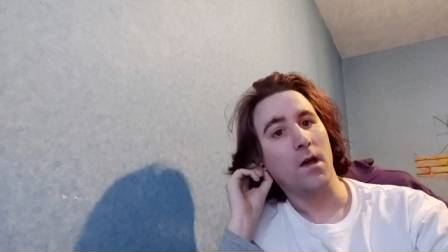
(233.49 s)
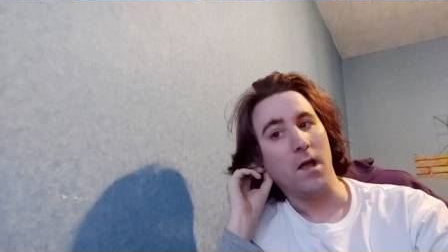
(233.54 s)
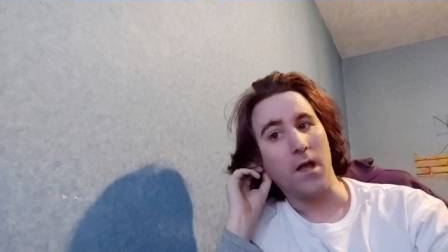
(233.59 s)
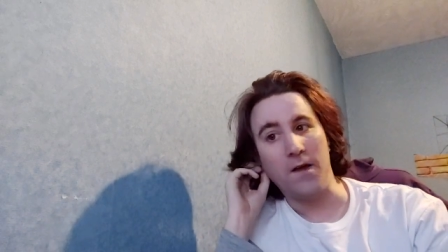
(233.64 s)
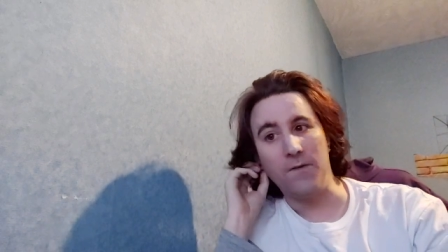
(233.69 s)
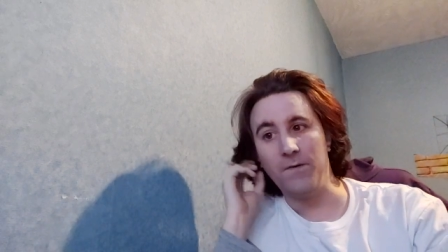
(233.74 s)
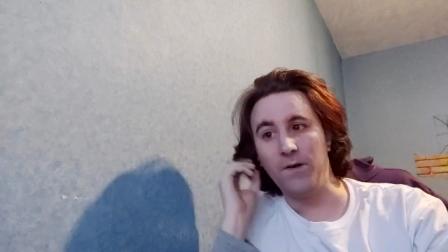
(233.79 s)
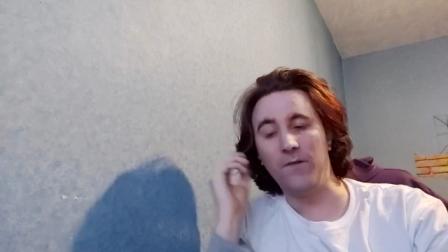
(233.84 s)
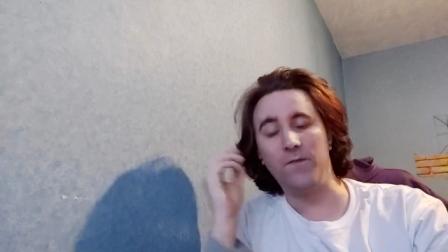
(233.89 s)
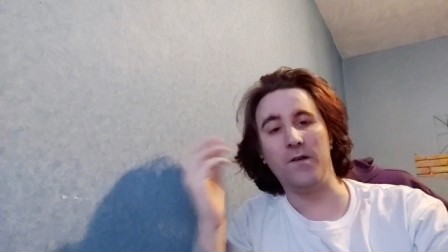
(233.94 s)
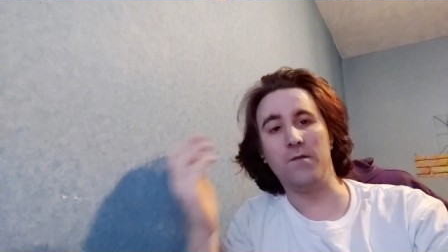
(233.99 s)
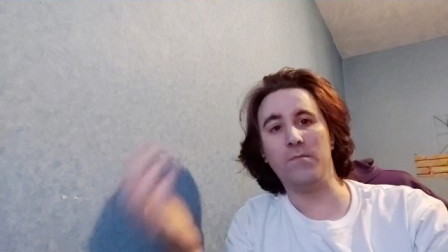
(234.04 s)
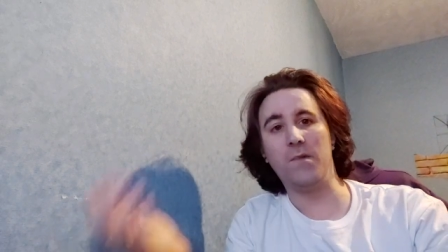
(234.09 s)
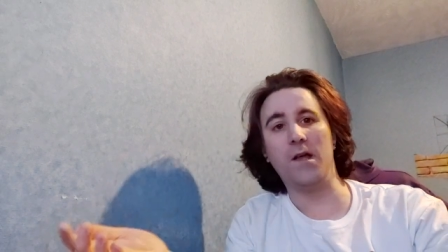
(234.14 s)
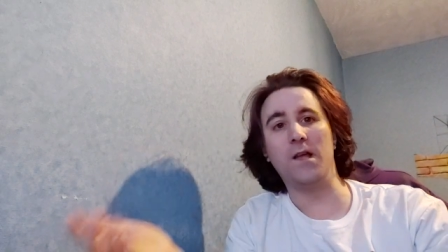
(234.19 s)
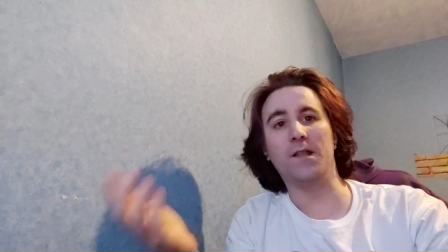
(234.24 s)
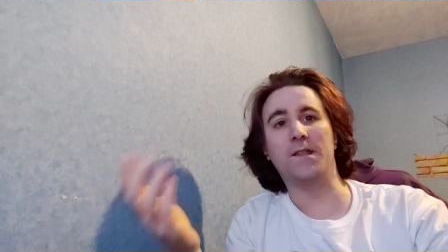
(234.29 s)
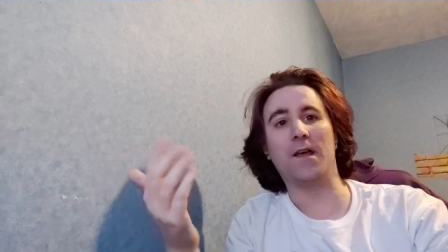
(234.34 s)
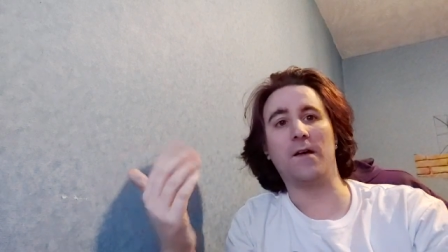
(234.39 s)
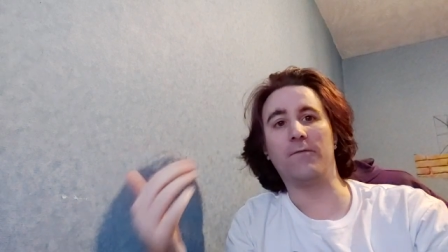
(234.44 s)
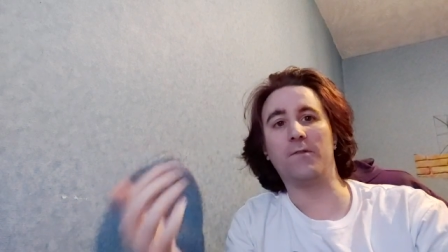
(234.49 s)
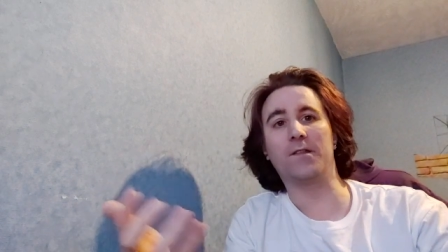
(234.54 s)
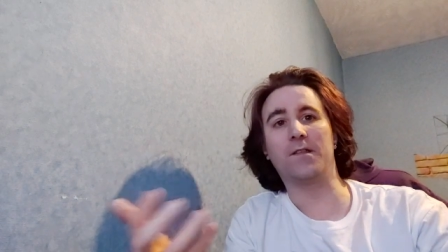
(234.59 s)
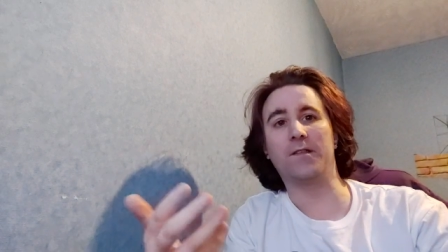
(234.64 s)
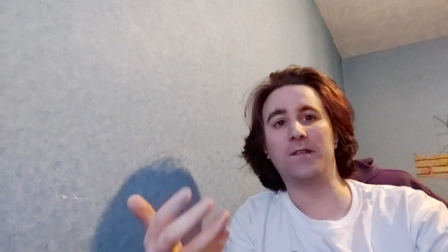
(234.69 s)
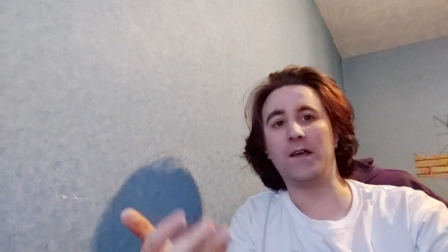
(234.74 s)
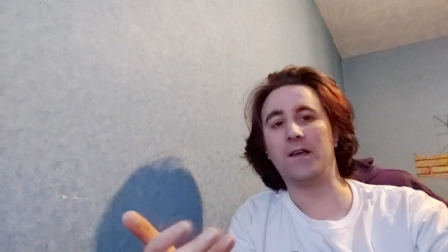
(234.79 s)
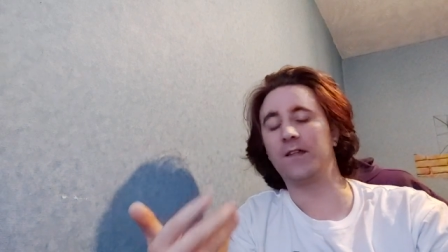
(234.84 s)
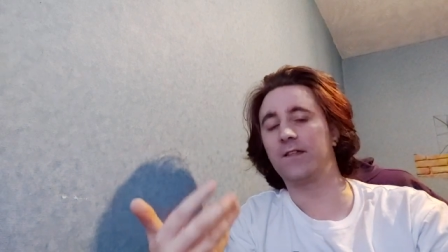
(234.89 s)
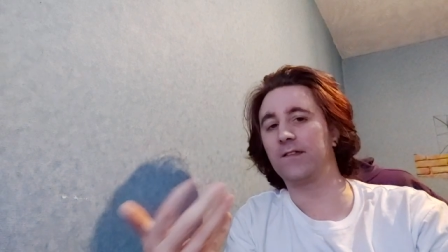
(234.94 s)
Even if it means having to
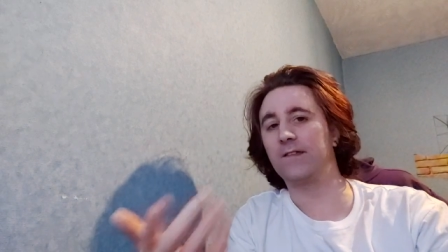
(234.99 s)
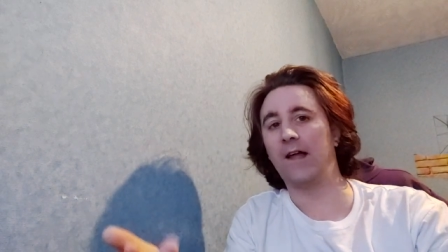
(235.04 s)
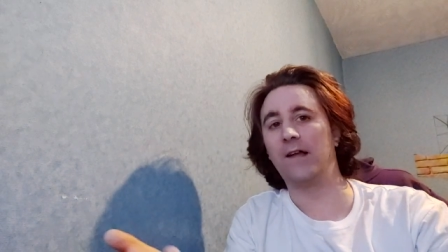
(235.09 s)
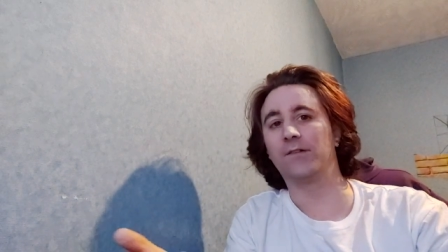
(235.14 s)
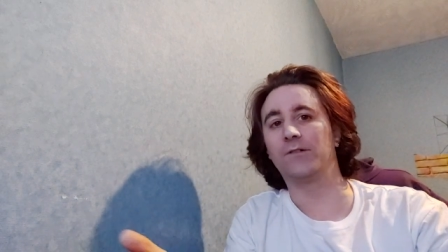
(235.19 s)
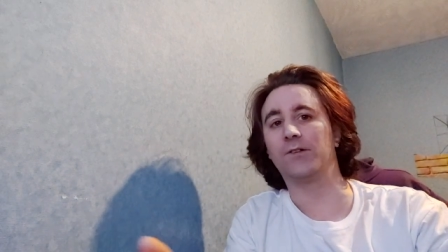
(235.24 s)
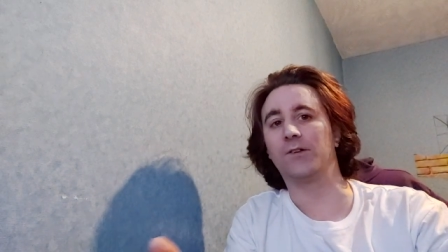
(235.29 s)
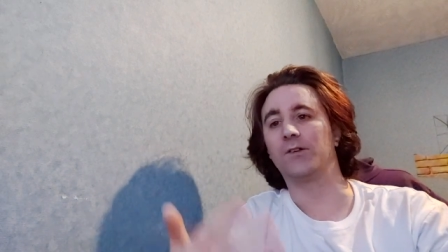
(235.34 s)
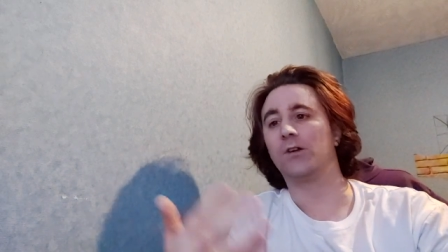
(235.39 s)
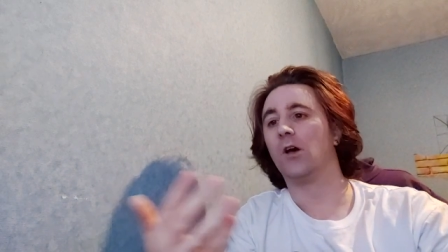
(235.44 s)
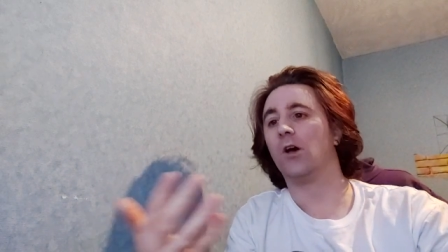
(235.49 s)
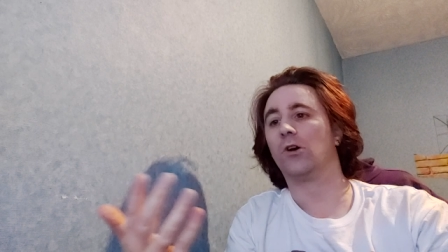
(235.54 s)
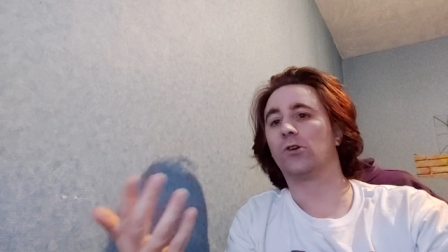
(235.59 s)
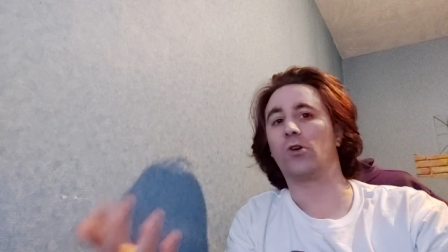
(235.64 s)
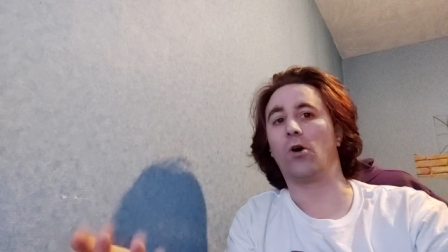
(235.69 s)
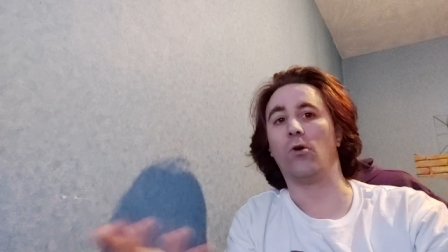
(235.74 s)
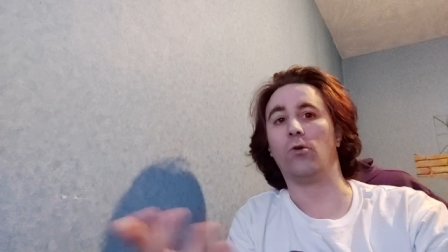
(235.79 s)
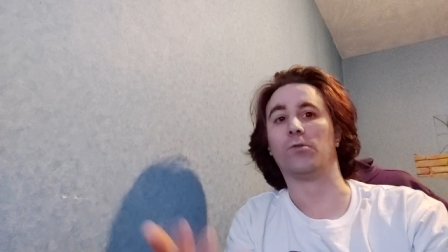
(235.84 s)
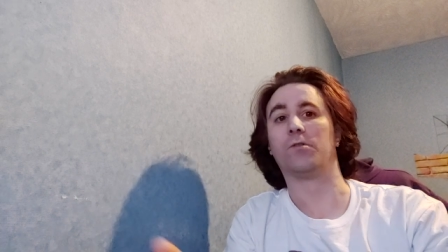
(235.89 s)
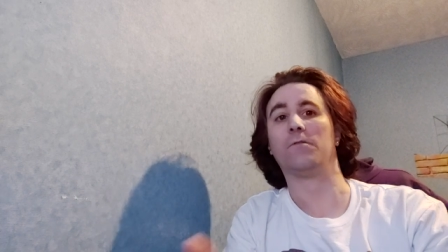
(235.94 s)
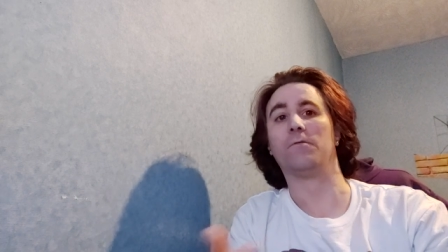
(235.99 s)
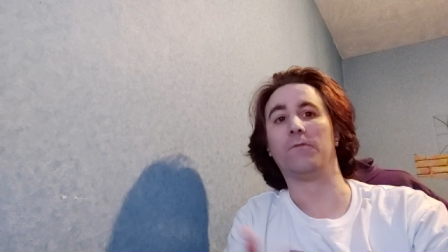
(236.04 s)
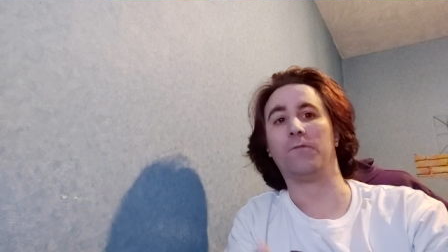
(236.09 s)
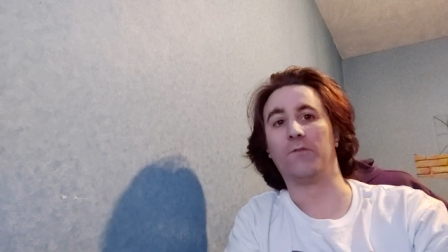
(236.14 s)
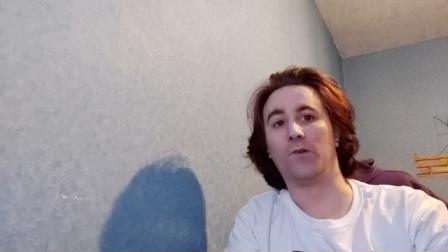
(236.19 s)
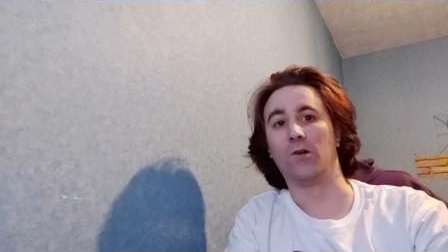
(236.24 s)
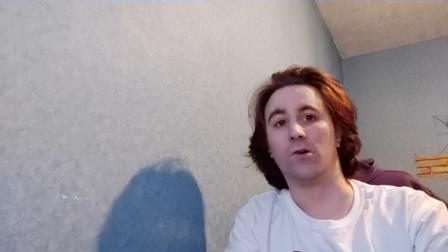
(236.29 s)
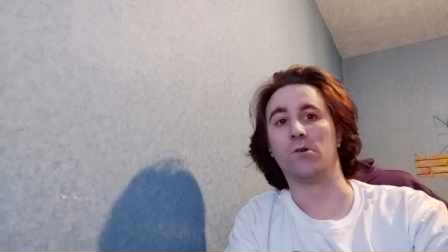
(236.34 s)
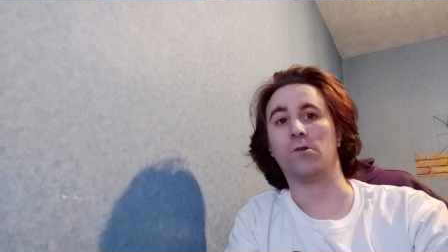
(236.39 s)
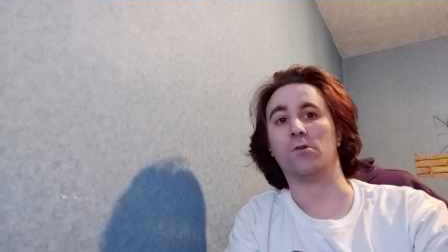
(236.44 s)
take a standard cold and
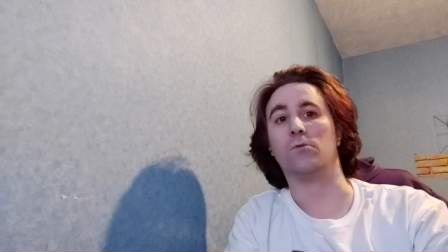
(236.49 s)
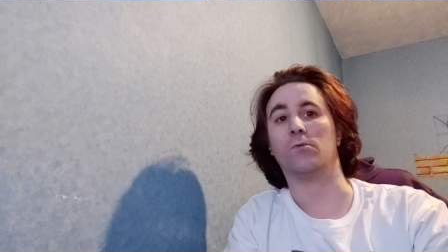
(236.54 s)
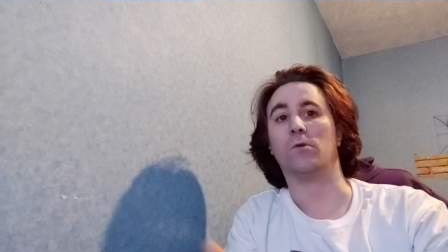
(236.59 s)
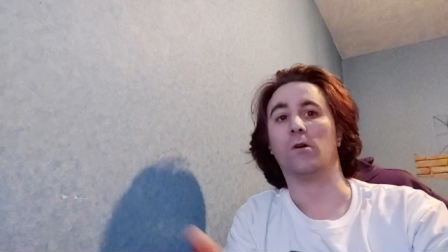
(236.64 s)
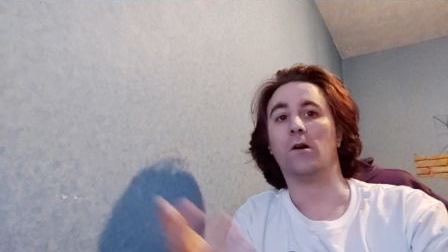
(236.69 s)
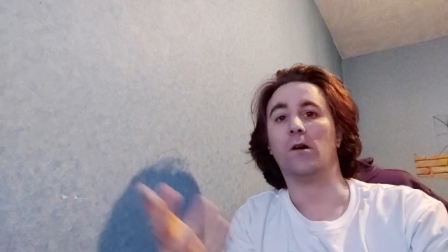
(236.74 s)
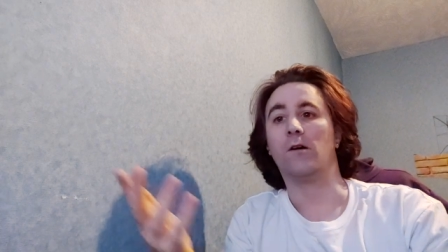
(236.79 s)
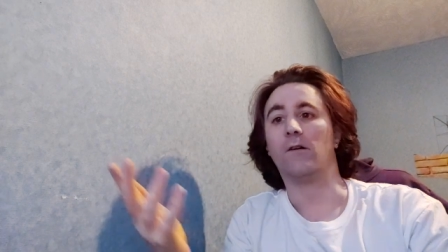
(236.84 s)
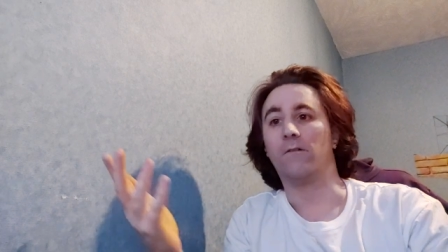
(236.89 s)
flu